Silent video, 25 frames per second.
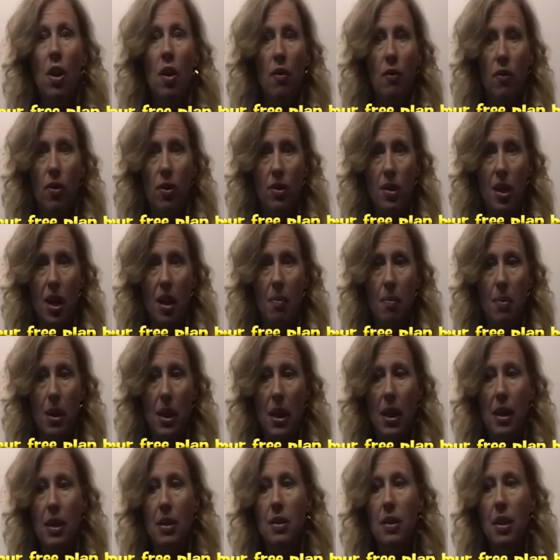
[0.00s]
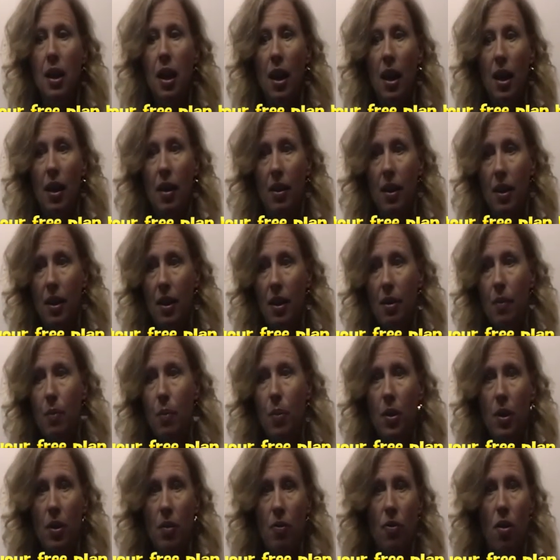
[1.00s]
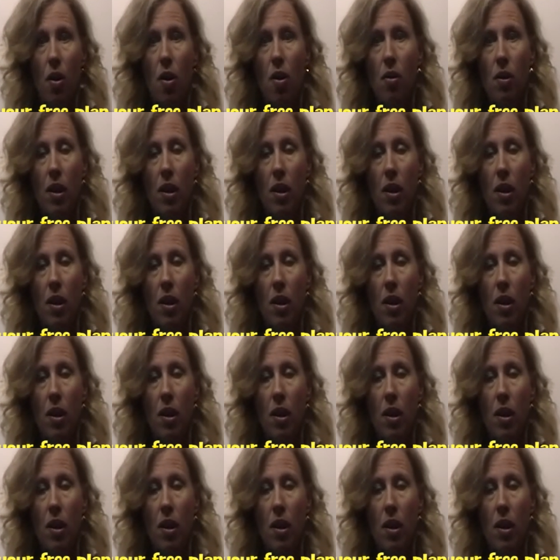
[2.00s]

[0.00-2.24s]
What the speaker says: for 10 minutes, and then when the fall